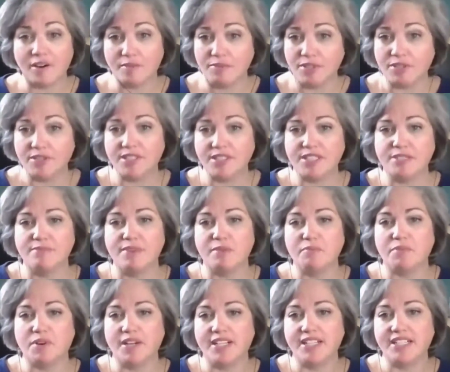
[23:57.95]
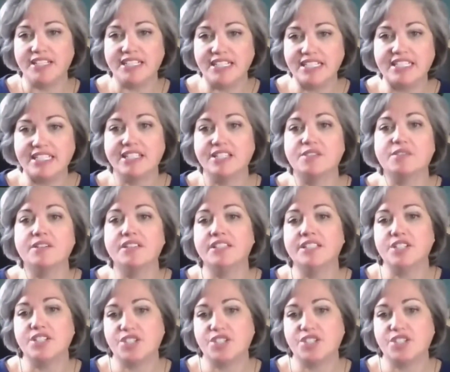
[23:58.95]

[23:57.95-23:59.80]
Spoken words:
our mucous membrane is literally